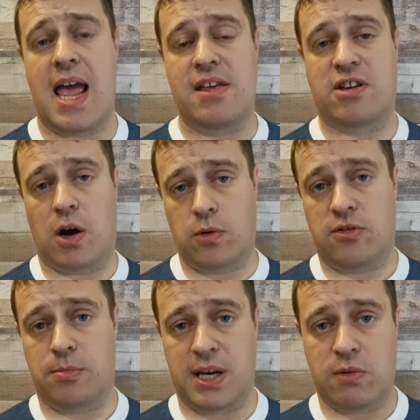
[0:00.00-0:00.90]
is going
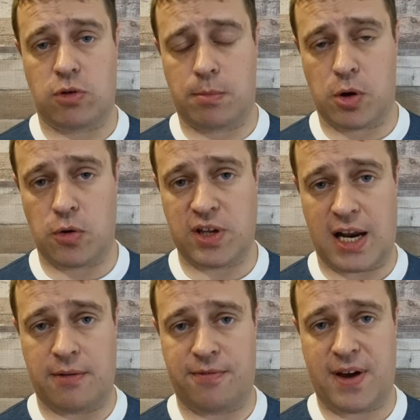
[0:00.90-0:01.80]
to be removed
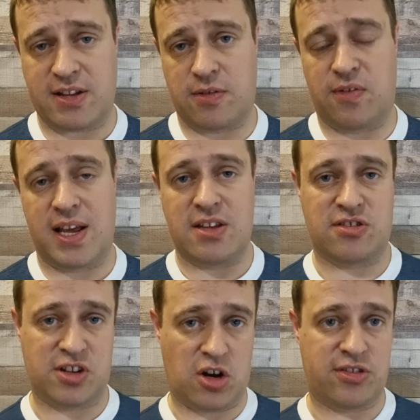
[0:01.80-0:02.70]
and effectively
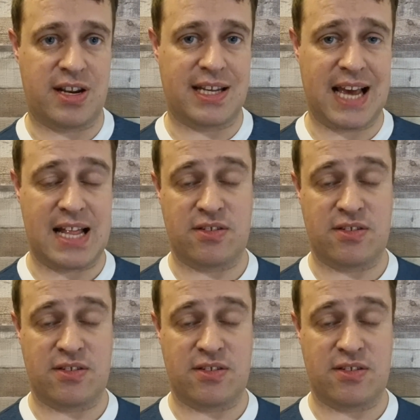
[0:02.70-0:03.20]
started again.